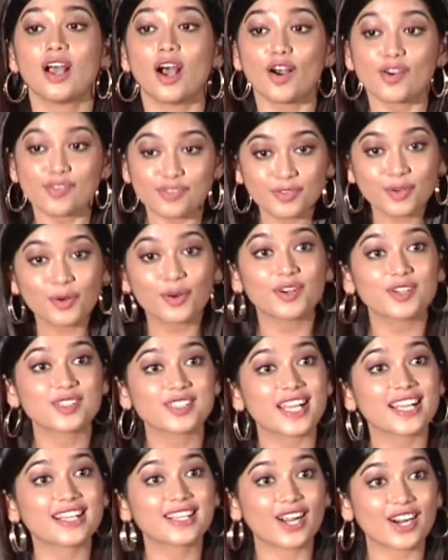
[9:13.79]
Of
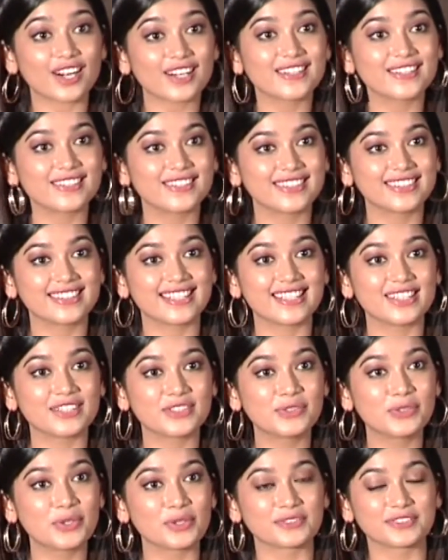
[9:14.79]
course, I can't learn
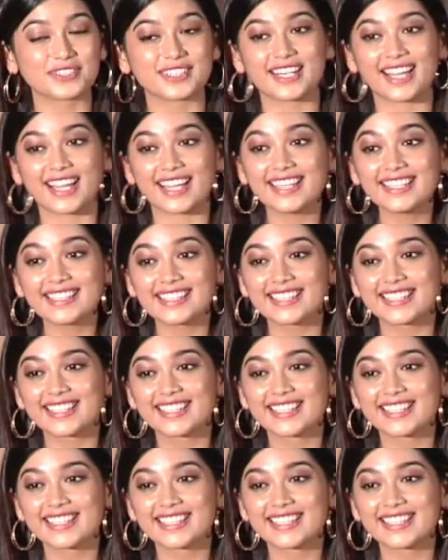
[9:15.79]
Telugu overnight,